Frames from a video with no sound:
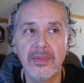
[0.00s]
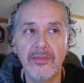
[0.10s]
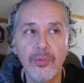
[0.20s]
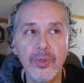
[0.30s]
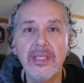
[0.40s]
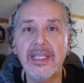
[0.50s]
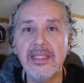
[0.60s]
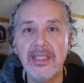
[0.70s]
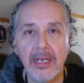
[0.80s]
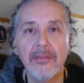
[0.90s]
really
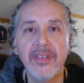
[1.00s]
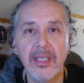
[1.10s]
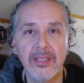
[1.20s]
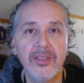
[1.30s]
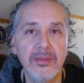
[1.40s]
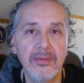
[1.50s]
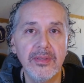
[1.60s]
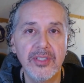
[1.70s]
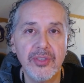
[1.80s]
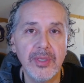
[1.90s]
delving into
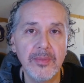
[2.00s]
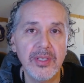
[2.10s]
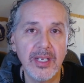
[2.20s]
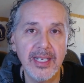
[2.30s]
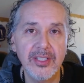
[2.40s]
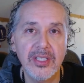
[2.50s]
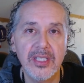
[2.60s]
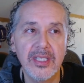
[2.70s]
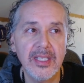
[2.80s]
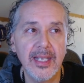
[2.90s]
the streams of
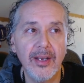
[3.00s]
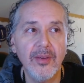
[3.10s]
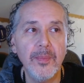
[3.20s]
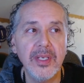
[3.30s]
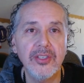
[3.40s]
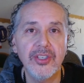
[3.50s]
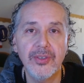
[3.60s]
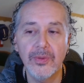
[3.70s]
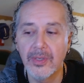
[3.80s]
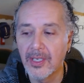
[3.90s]
consciousness that help me
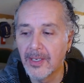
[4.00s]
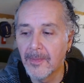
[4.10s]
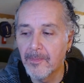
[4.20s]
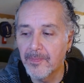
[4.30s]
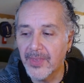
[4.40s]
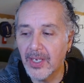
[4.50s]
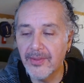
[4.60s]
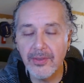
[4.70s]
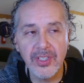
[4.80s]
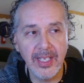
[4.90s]
to
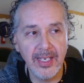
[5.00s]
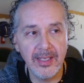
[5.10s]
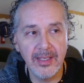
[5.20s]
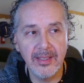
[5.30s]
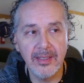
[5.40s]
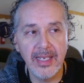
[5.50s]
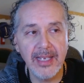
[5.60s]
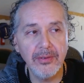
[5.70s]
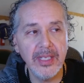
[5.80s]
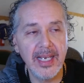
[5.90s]
understand not
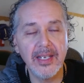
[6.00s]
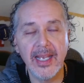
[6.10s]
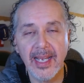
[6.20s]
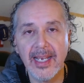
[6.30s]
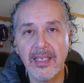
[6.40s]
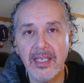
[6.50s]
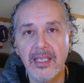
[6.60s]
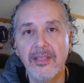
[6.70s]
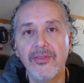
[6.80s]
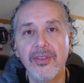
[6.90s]
only how to hack
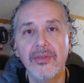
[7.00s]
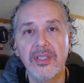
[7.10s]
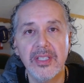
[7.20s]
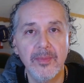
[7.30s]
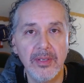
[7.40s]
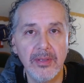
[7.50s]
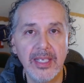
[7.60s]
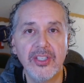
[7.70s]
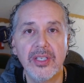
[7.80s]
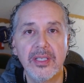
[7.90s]
into the
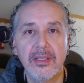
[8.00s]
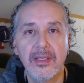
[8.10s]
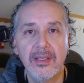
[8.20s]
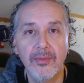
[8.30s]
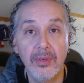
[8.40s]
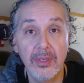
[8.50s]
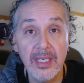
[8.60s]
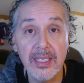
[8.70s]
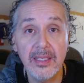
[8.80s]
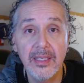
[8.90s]
simulation that we're
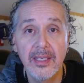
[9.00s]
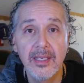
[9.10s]
in,